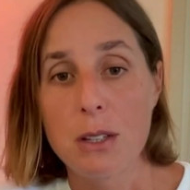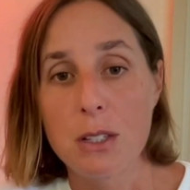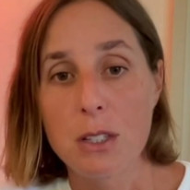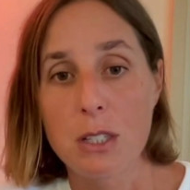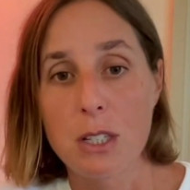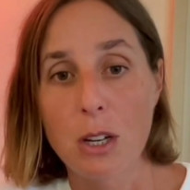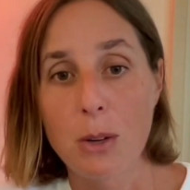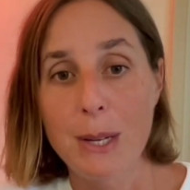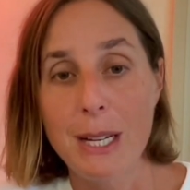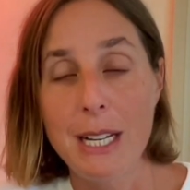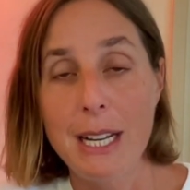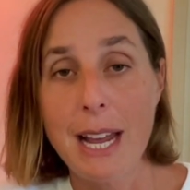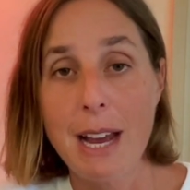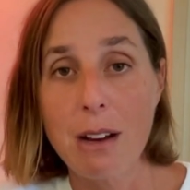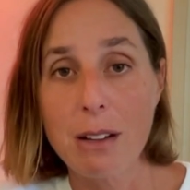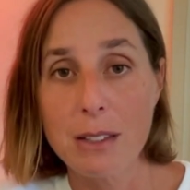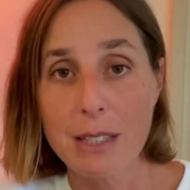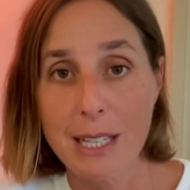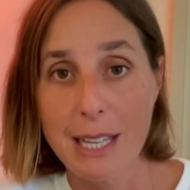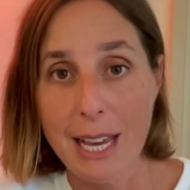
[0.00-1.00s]
So in
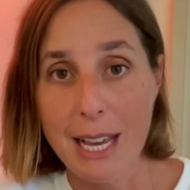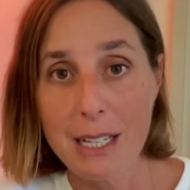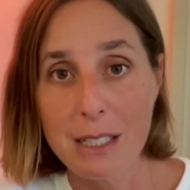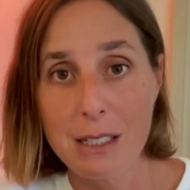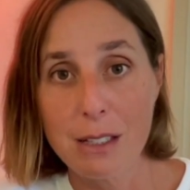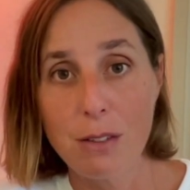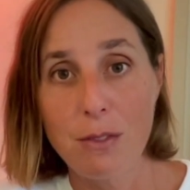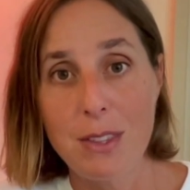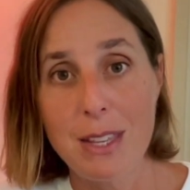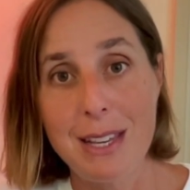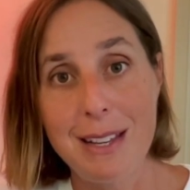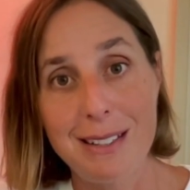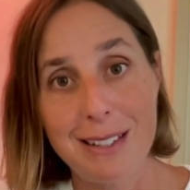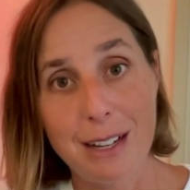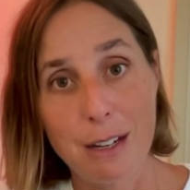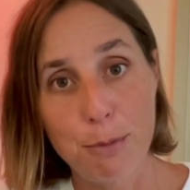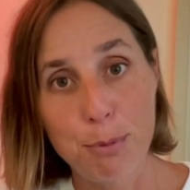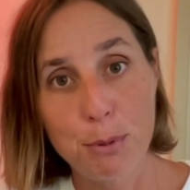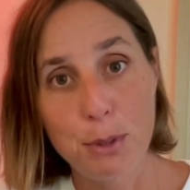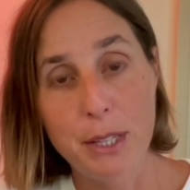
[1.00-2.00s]
our, the case of the
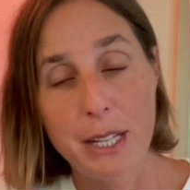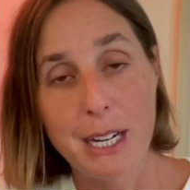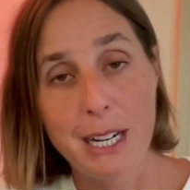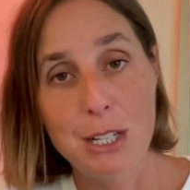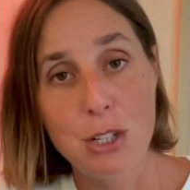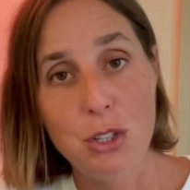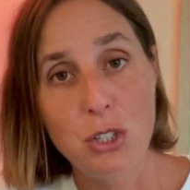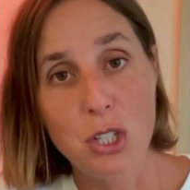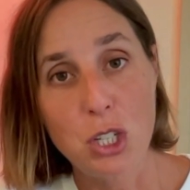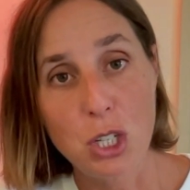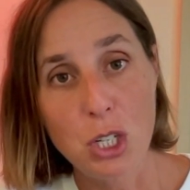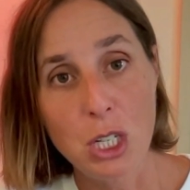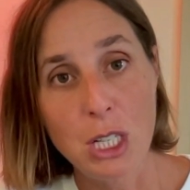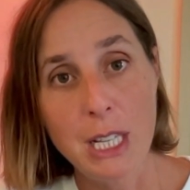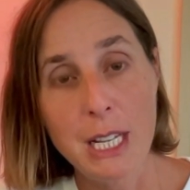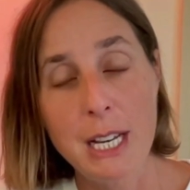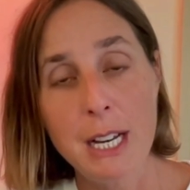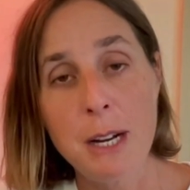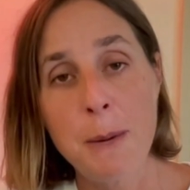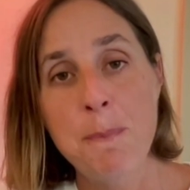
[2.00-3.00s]
example that I used
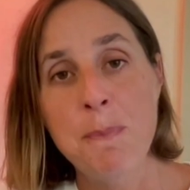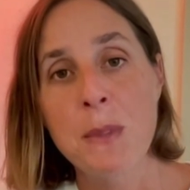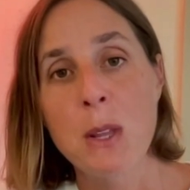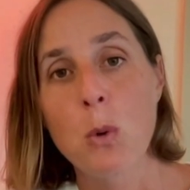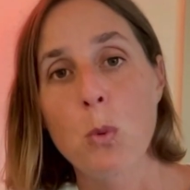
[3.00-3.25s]
earlier,